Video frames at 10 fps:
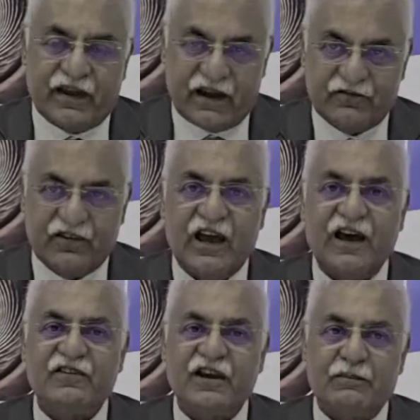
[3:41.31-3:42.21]
And we
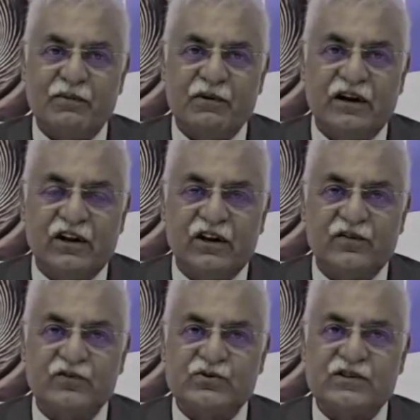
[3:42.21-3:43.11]
have the capability
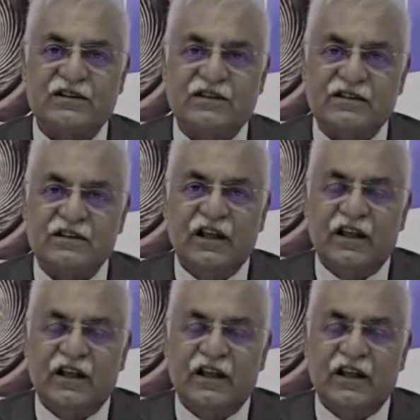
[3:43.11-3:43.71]
of using the